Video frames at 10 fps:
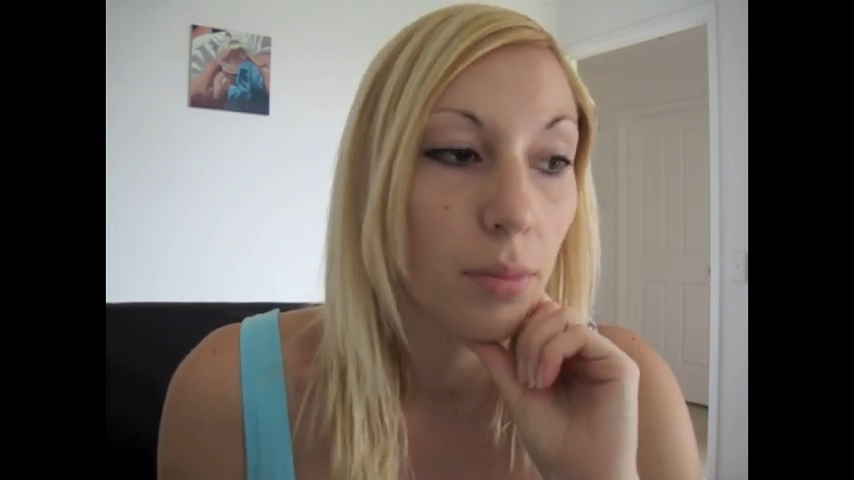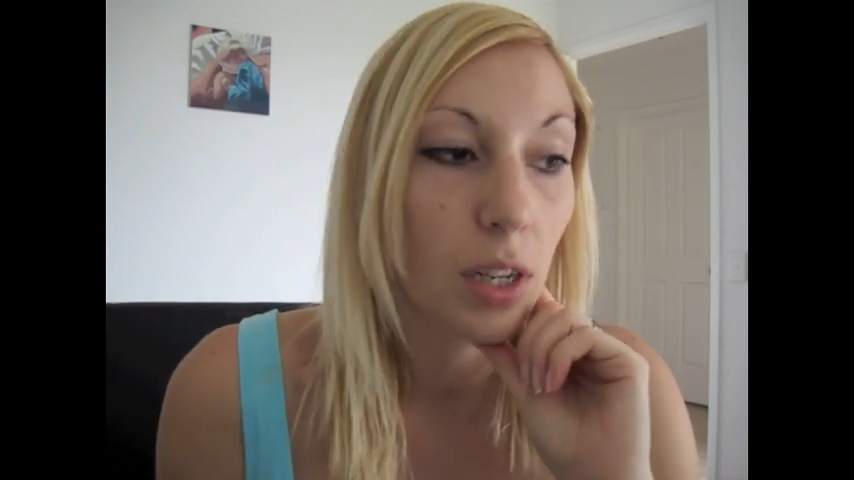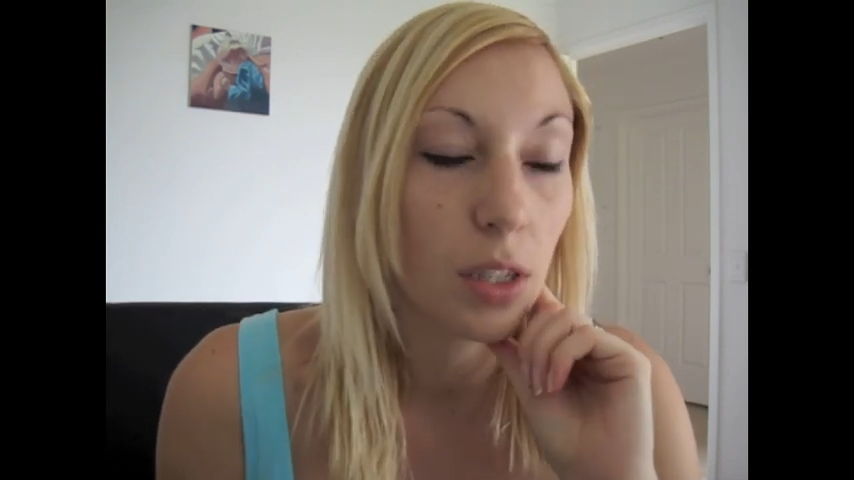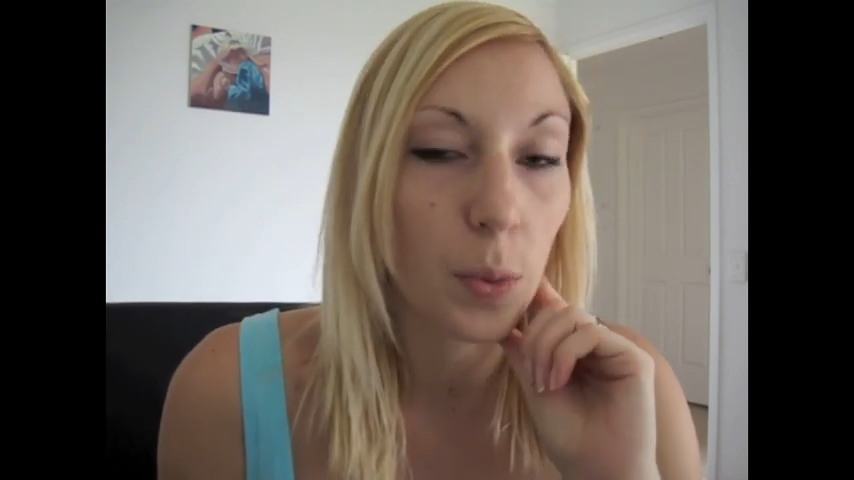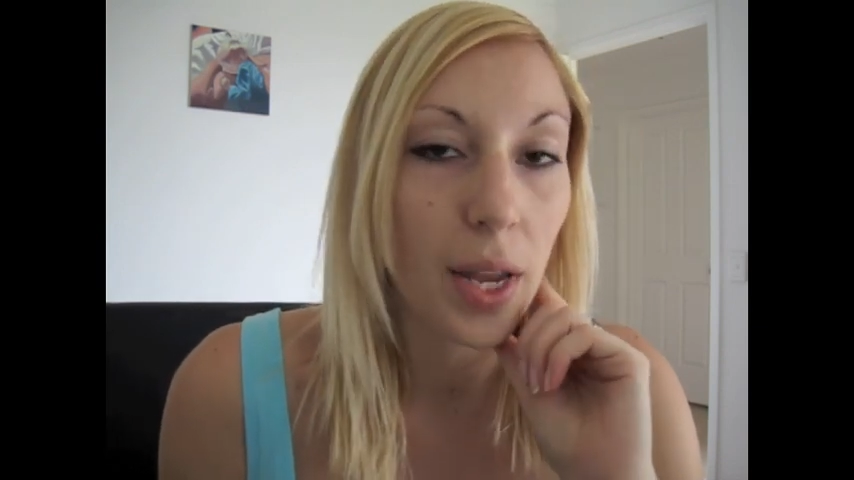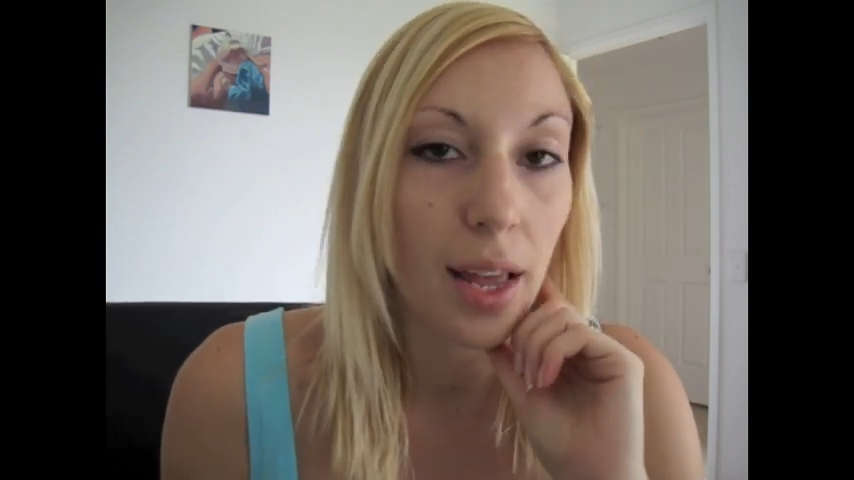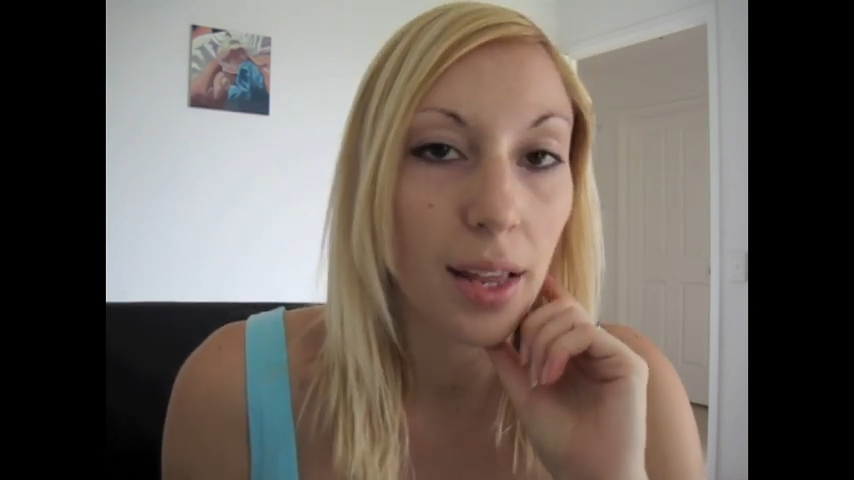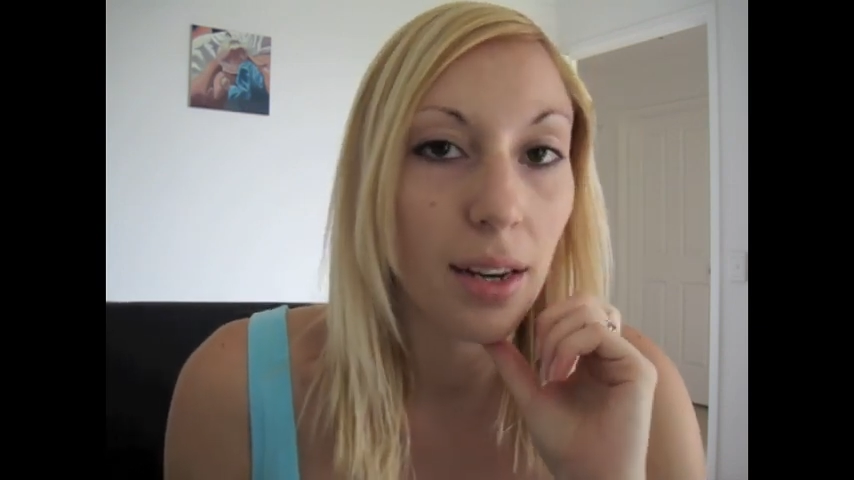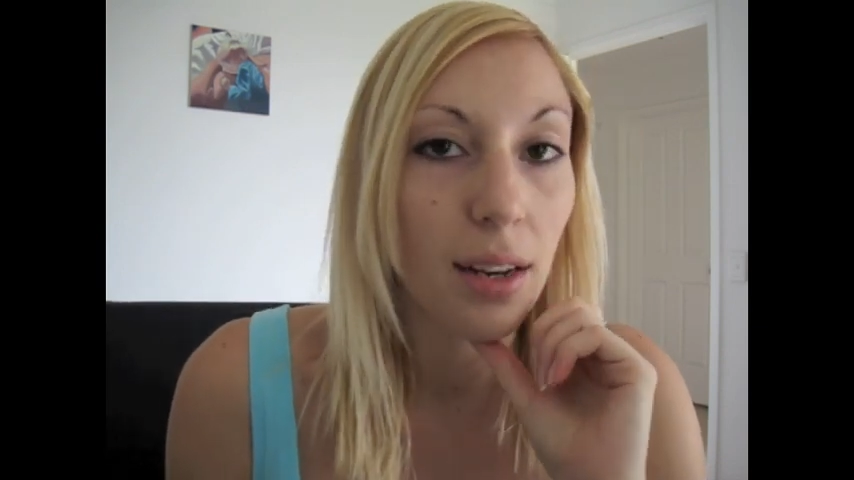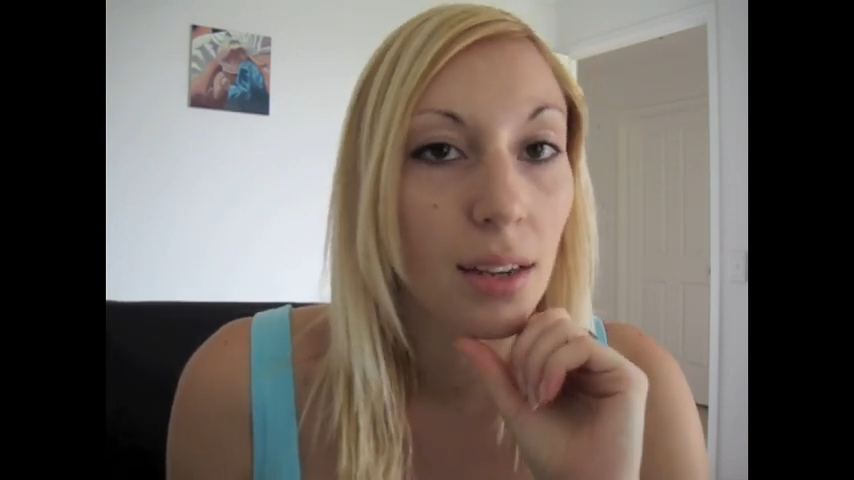because we
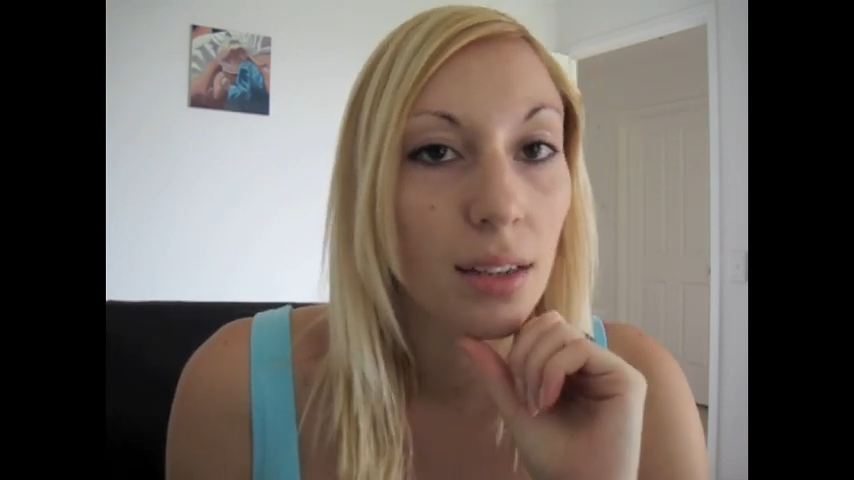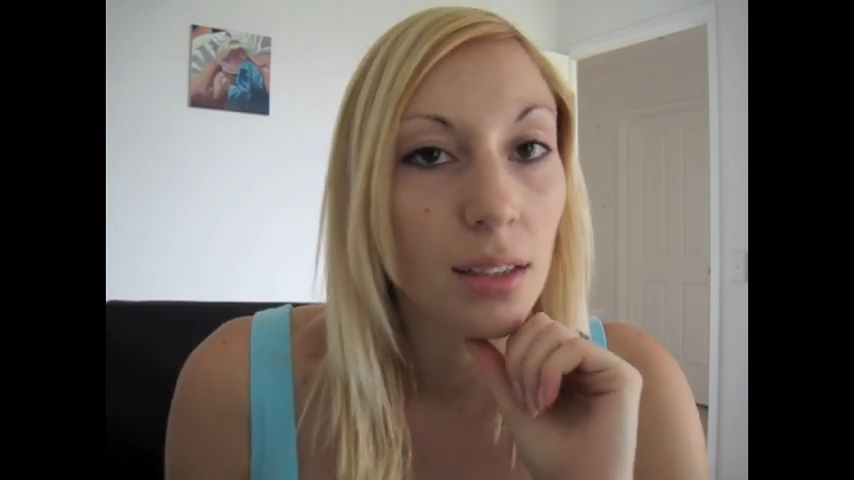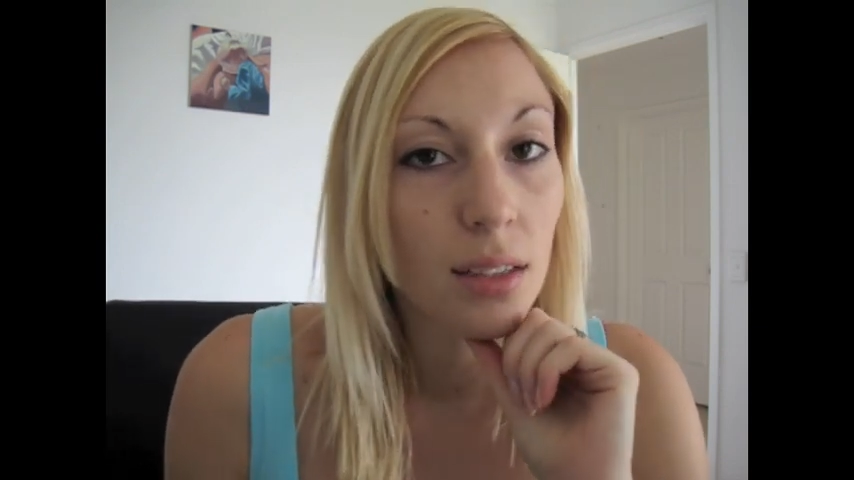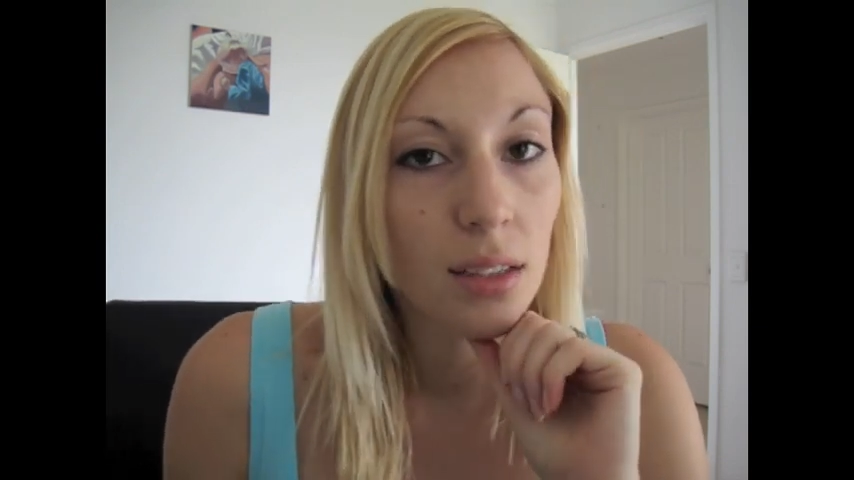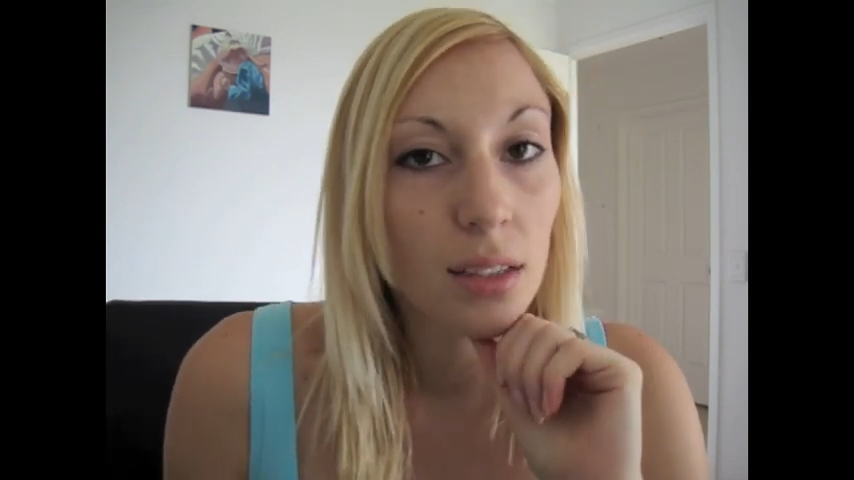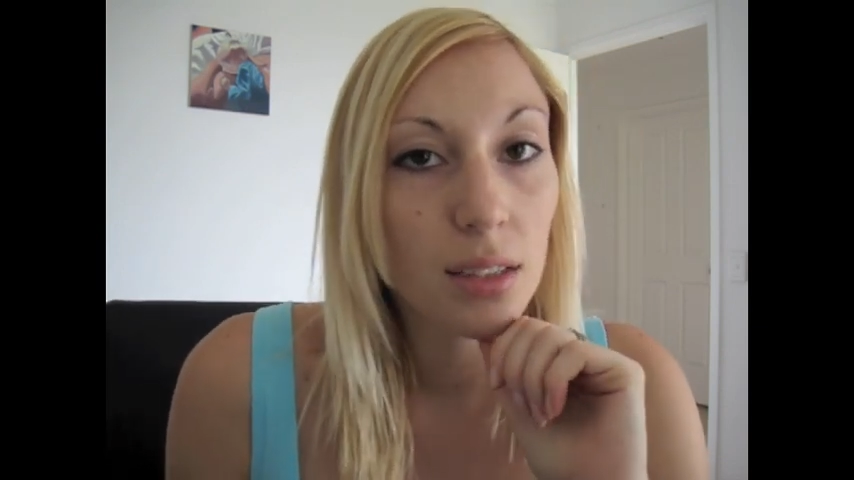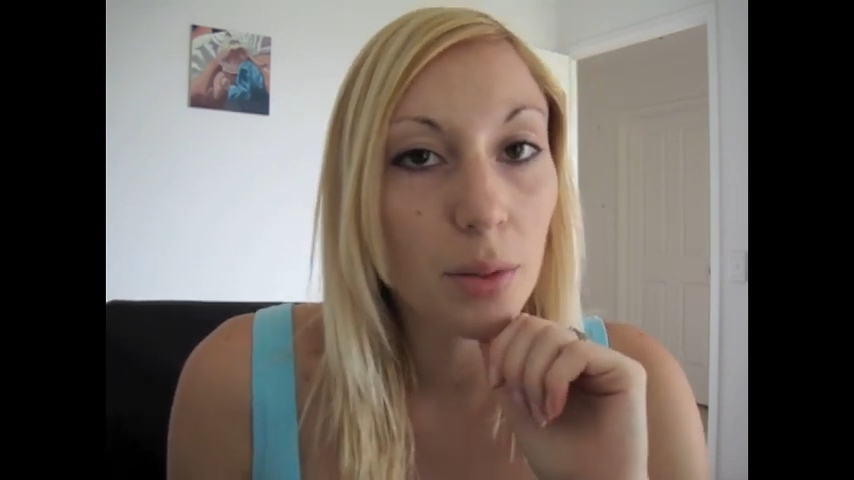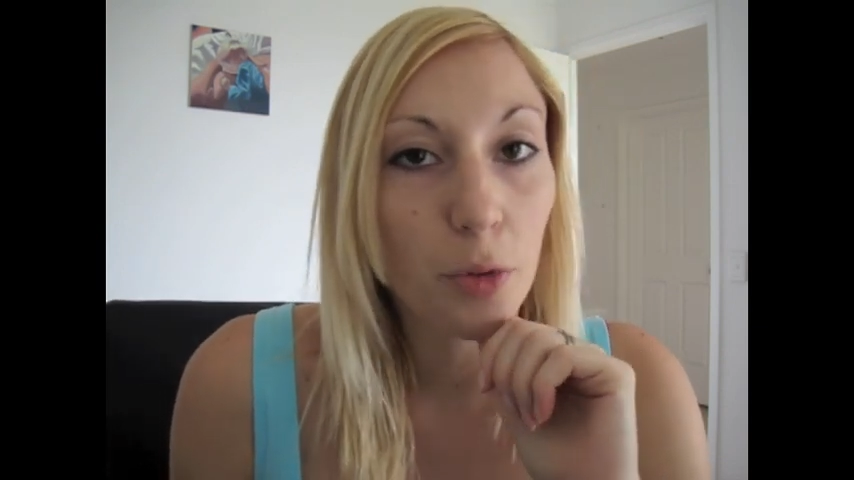had some